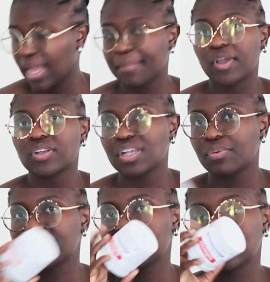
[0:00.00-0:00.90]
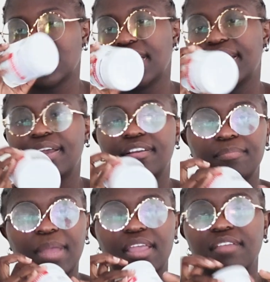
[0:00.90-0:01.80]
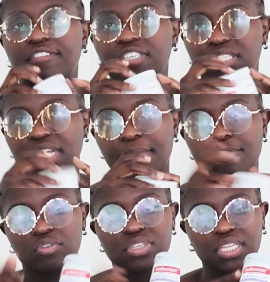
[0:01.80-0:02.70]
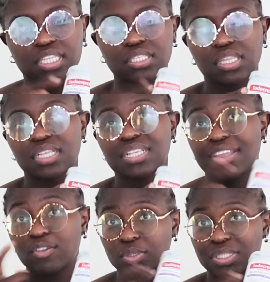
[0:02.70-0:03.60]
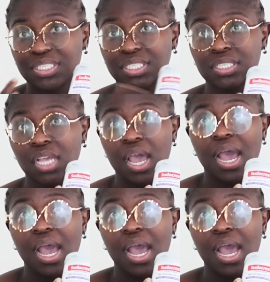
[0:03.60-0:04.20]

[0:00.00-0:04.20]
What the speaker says: because I was my first time using these things, I used this.